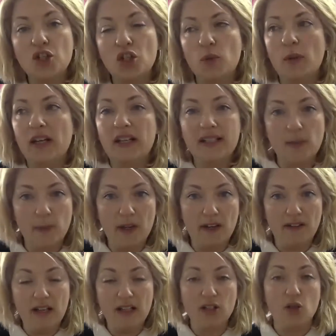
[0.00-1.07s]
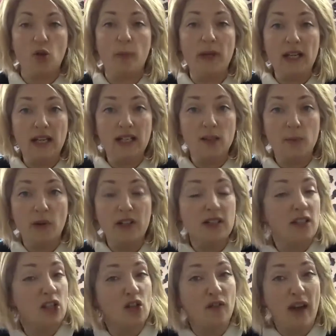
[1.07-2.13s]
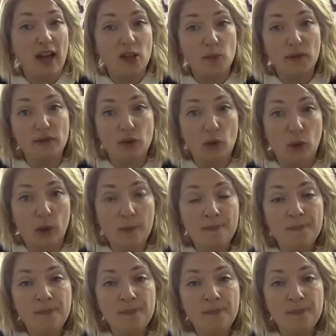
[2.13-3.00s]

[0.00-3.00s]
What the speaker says: to an experience or a peak experience that you've had before.